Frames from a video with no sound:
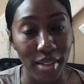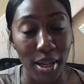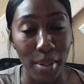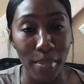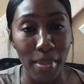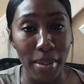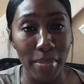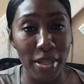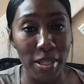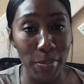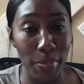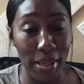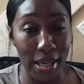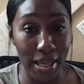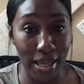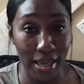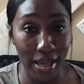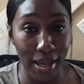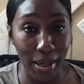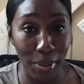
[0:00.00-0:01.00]
Maybe
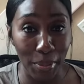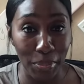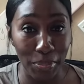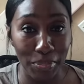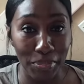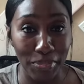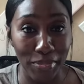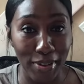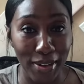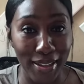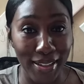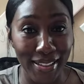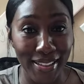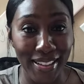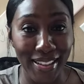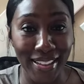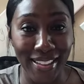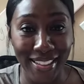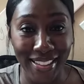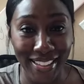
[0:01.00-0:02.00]
speaking up, right?
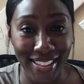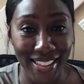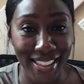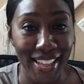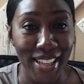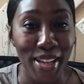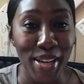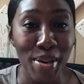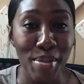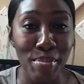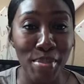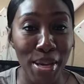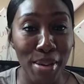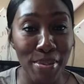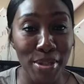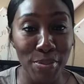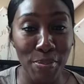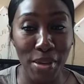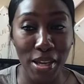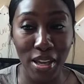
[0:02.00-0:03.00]
Maybe
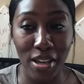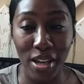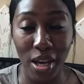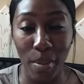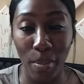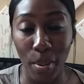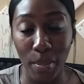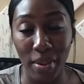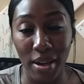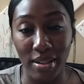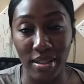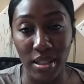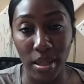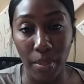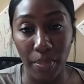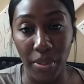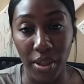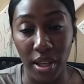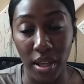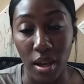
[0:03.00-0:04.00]
speaking up about
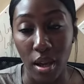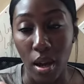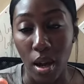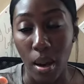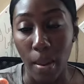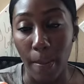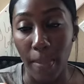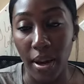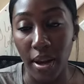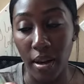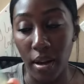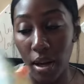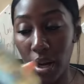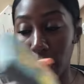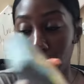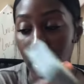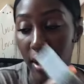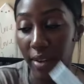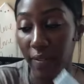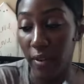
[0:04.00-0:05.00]
something. But
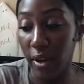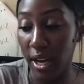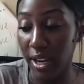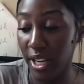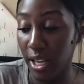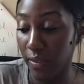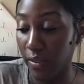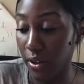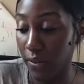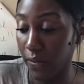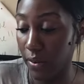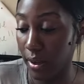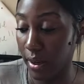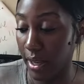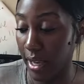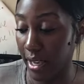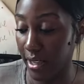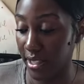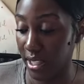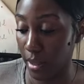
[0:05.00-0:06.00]
I definitely feel
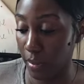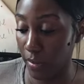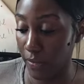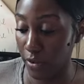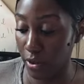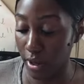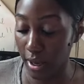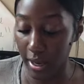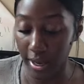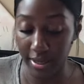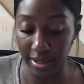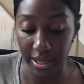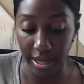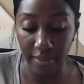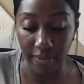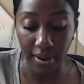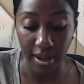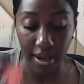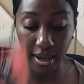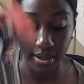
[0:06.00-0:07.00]
like some of you guys
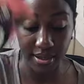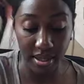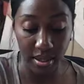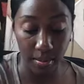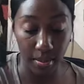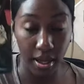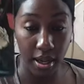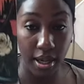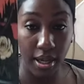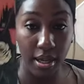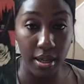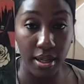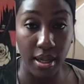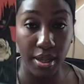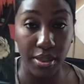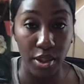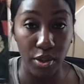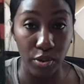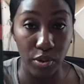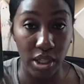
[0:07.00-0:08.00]
have had some kind of
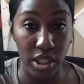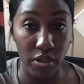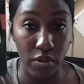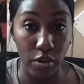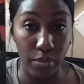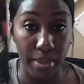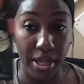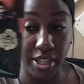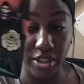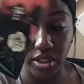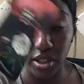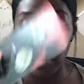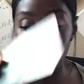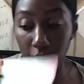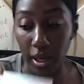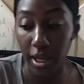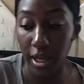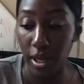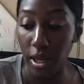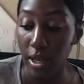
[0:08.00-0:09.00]
death and transformation,
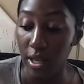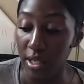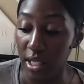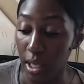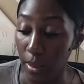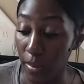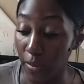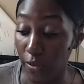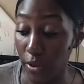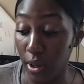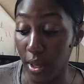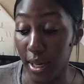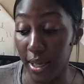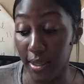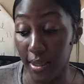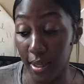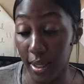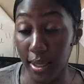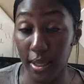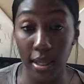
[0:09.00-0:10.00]
right? Some of you guys
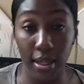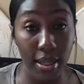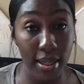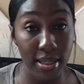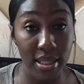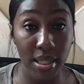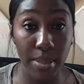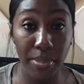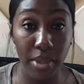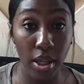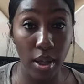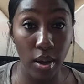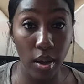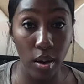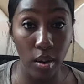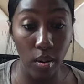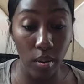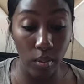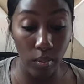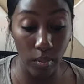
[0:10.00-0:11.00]
need to let something
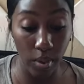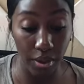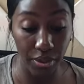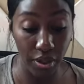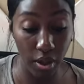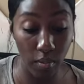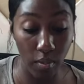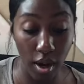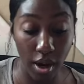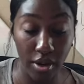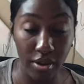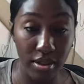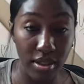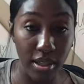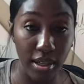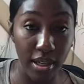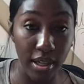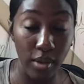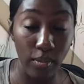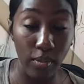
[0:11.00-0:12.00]
go with a water sign,